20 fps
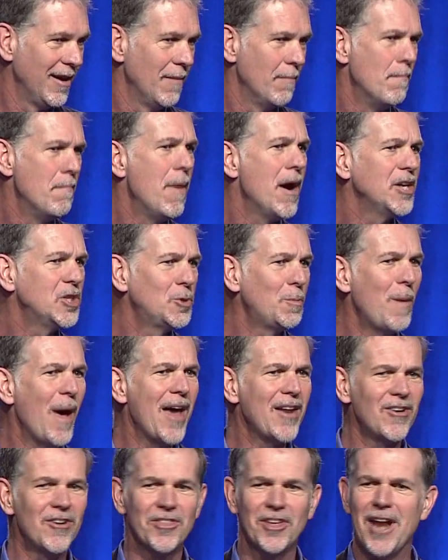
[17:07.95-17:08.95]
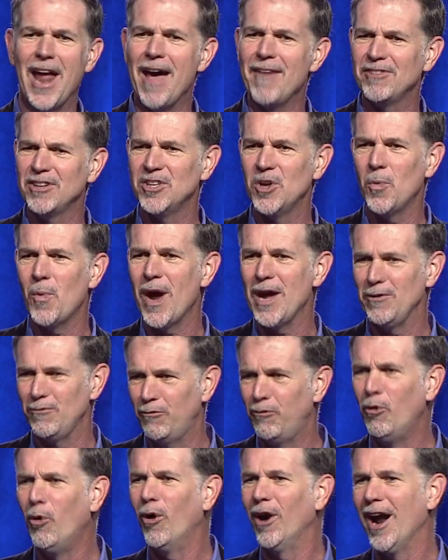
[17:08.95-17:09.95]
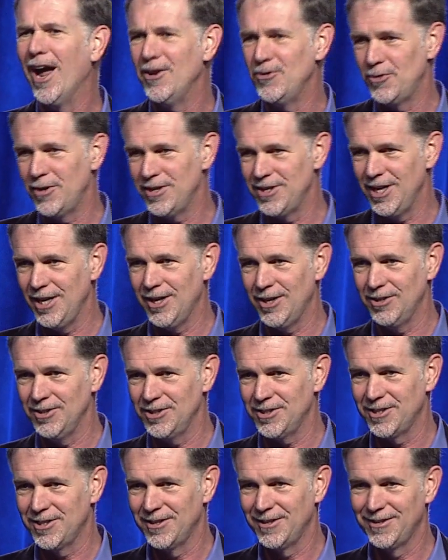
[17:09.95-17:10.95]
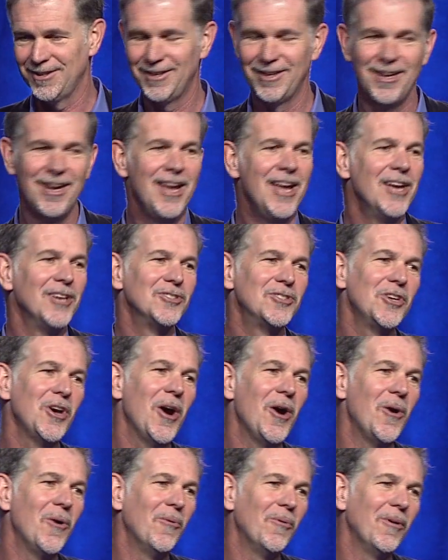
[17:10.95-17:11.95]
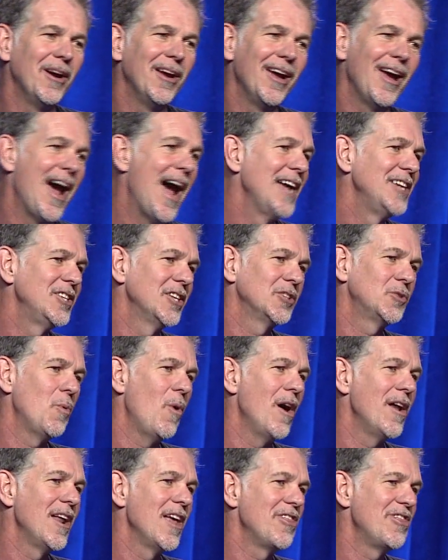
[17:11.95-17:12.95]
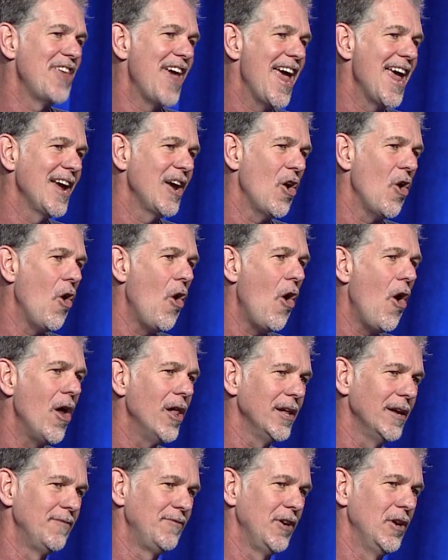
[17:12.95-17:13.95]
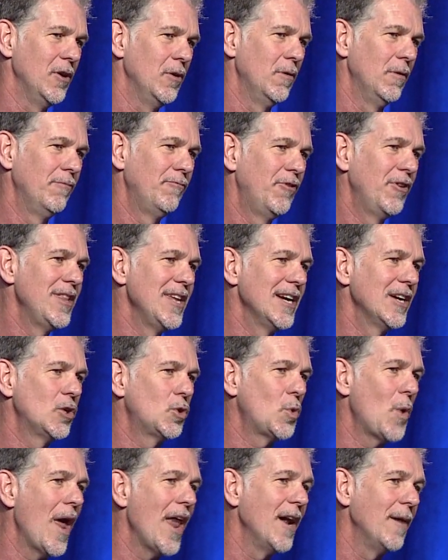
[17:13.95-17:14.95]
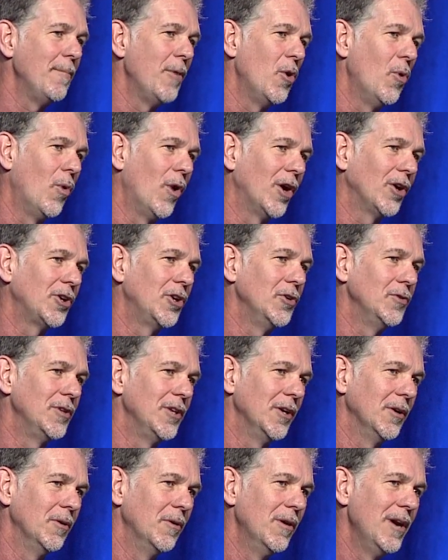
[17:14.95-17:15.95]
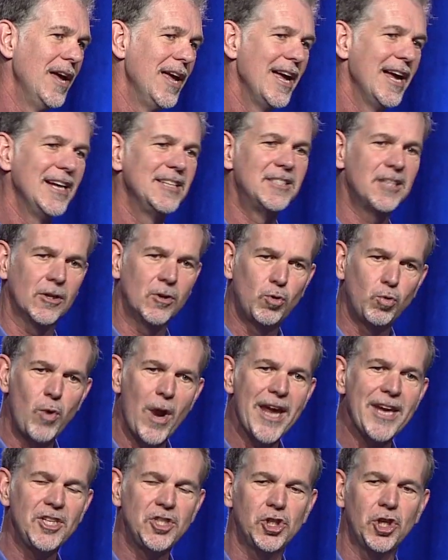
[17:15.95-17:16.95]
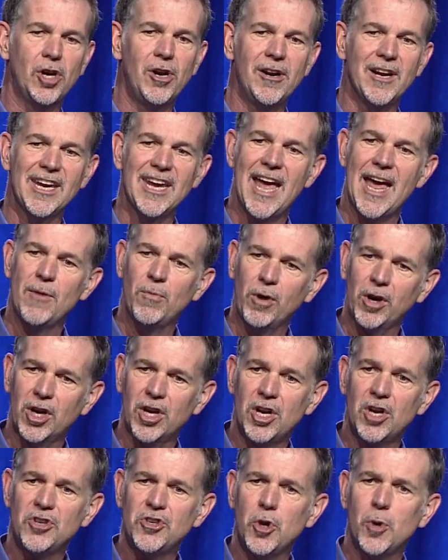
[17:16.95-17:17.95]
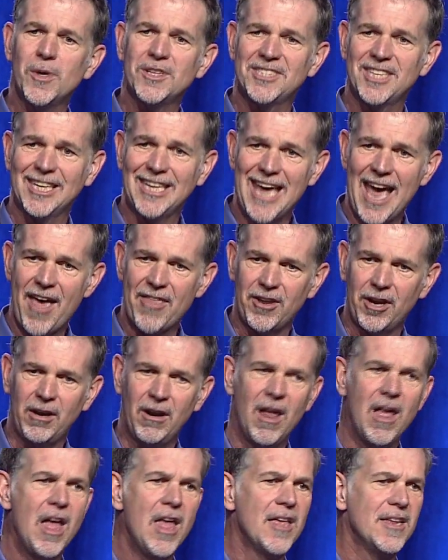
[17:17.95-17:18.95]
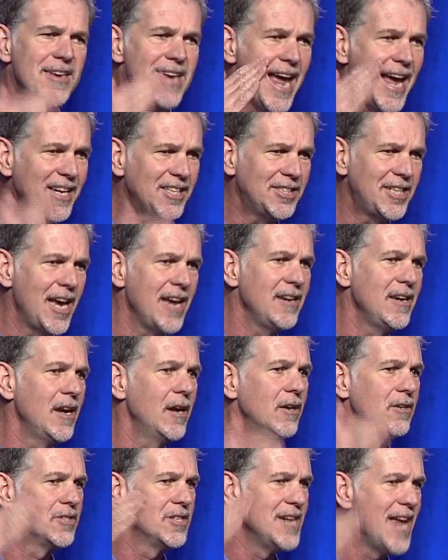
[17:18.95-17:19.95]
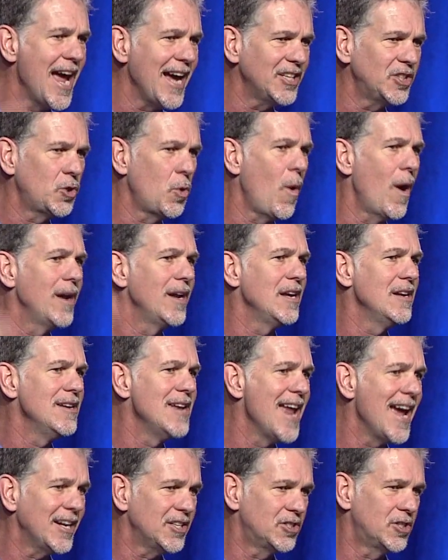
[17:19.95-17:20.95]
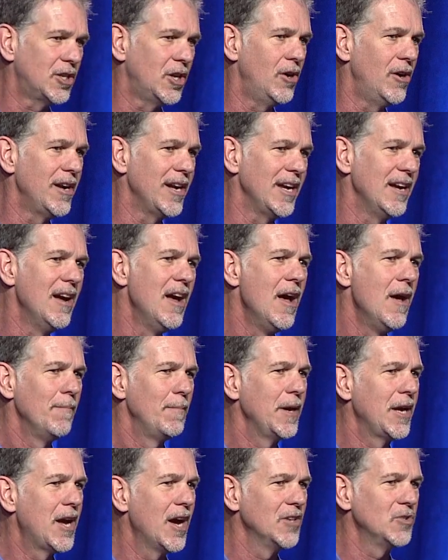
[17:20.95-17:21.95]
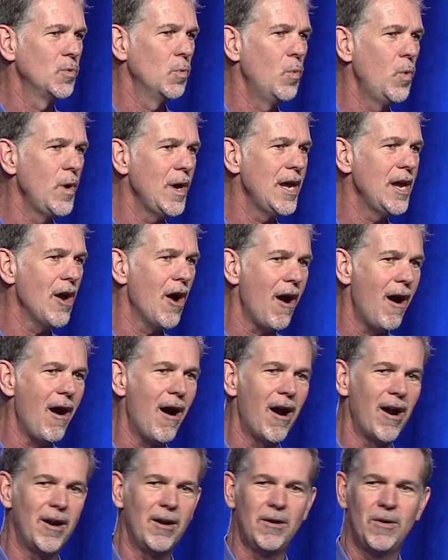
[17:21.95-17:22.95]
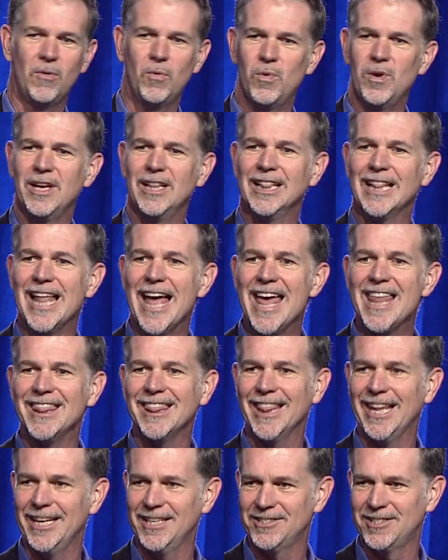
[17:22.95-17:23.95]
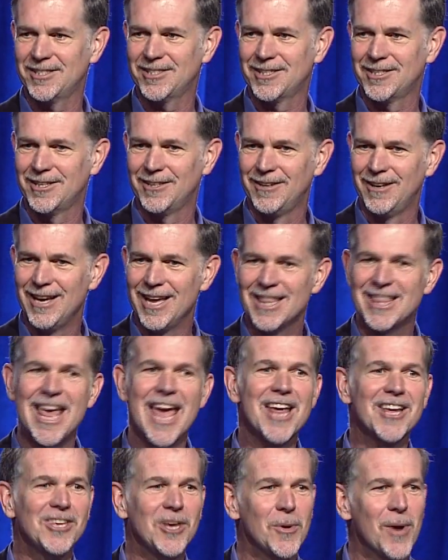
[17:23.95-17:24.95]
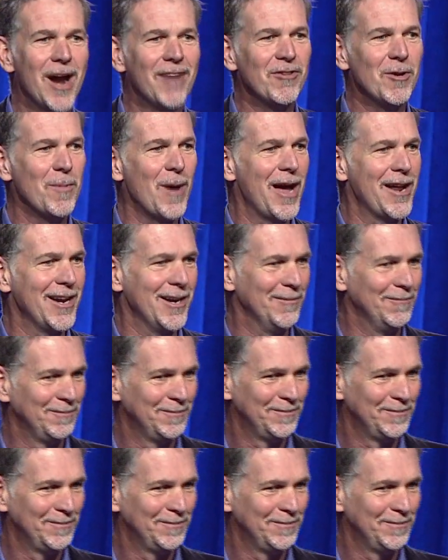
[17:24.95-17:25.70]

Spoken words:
Much better than having to wait 400 years. So I just want to thank all of you for the incredible work you do. It's a great journey, and we're going to do it together next 10 years, next 20, next 30, because we are relentless. Thank you, everybody.